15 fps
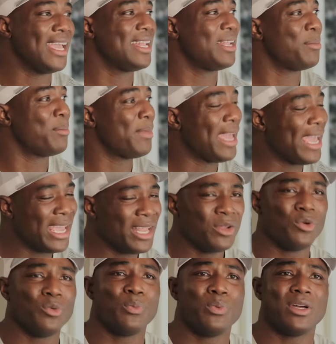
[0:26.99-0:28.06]
and the man
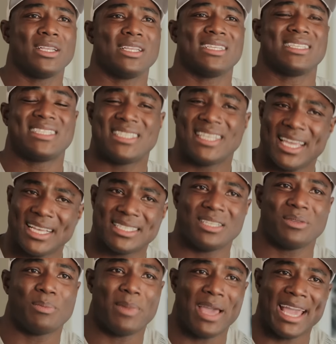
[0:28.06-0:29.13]
who put the
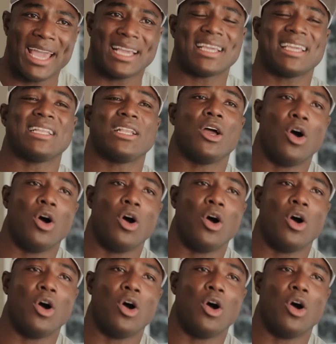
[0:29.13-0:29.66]
sexy back in